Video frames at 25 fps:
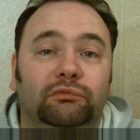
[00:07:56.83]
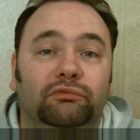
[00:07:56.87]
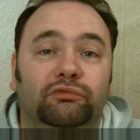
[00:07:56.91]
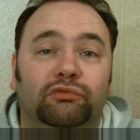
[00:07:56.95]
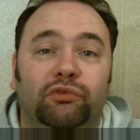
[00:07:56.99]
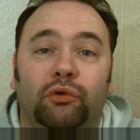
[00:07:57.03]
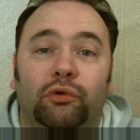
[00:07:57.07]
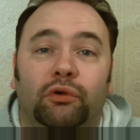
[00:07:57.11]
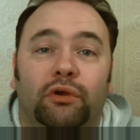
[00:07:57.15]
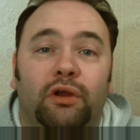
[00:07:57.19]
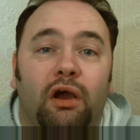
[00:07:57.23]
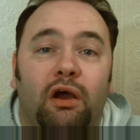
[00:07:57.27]

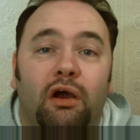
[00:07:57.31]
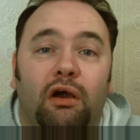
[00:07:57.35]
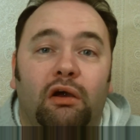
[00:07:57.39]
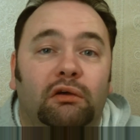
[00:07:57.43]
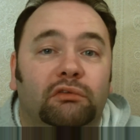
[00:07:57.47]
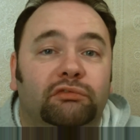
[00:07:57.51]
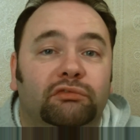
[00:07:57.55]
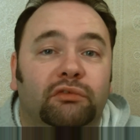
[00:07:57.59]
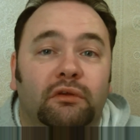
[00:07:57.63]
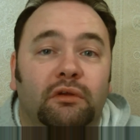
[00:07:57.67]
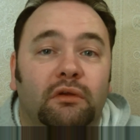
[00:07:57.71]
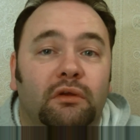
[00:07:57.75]

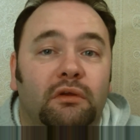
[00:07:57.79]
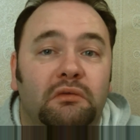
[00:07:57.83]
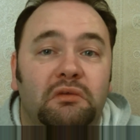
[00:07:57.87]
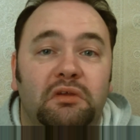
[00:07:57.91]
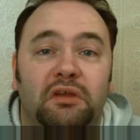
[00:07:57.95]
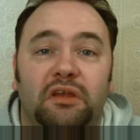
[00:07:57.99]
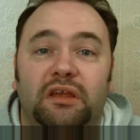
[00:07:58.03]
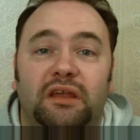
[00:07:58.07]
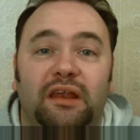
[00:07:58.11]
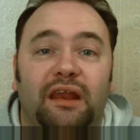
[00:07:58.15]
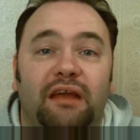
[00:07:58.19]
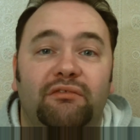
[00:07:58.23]
4.5.
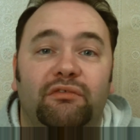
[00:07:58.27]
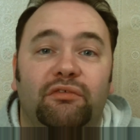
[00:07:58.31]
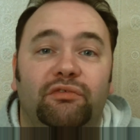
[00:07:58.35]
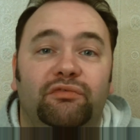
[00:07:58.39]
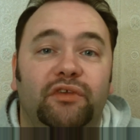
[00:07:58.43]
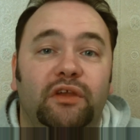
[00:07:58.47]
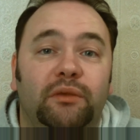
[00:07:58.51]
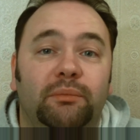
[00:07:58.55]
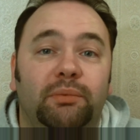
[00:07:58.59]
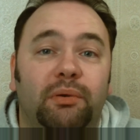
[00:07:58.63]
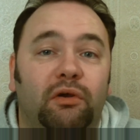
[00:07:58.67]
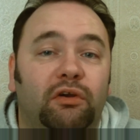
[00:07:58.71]
You can have a
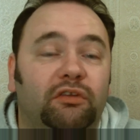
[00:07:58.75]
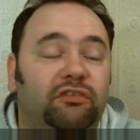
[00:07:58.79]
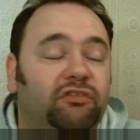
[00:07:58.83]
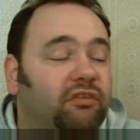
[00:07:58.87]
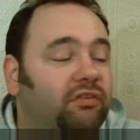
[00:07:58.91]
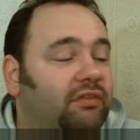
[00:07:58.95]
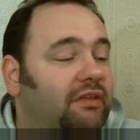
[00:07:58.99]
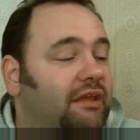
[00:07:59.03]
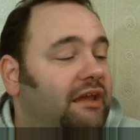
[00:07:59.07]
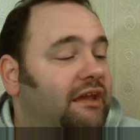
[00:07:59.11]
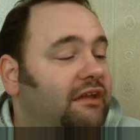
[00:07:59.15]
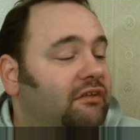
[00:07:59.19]
few pints
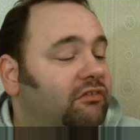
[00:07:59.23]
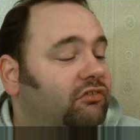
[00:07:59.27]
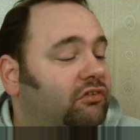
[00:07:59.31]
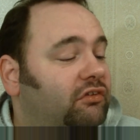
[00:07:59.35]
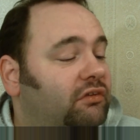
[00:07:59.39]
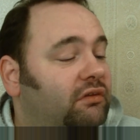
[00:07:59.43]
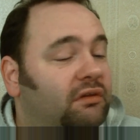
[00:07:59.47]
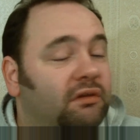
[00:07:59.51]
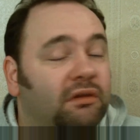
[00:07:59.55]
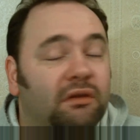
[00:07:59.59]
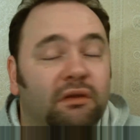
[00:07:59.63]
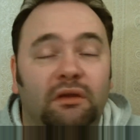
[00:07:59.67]
of these
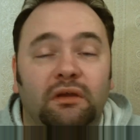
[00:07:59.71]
